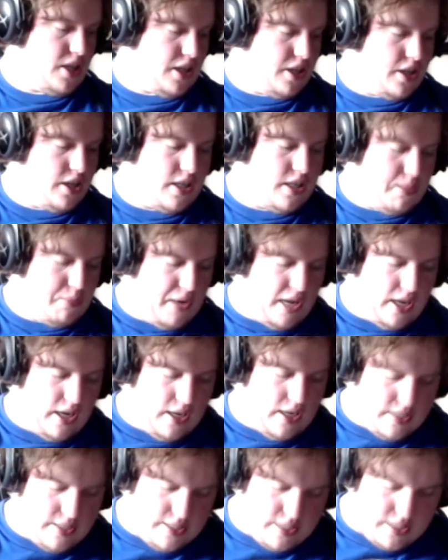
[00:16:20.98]
good, to be
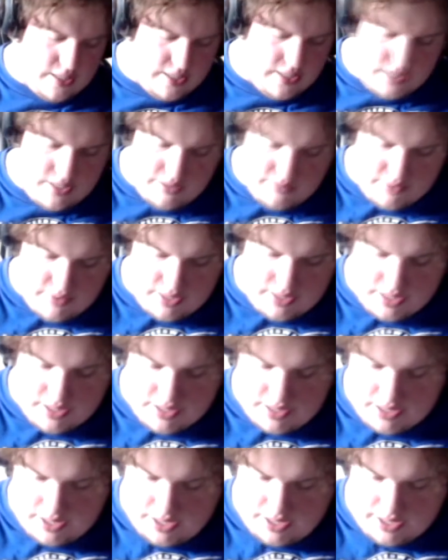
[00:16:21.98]
honest, in terms of
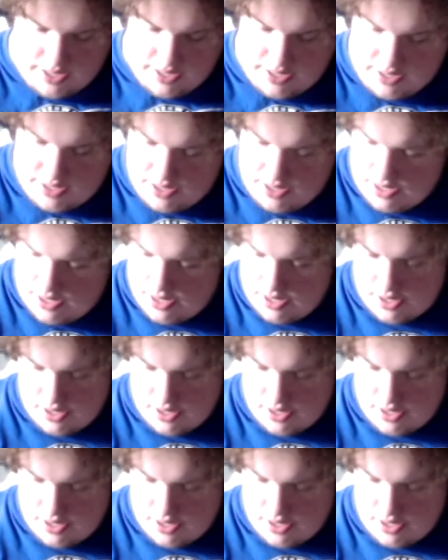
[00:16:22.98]
design.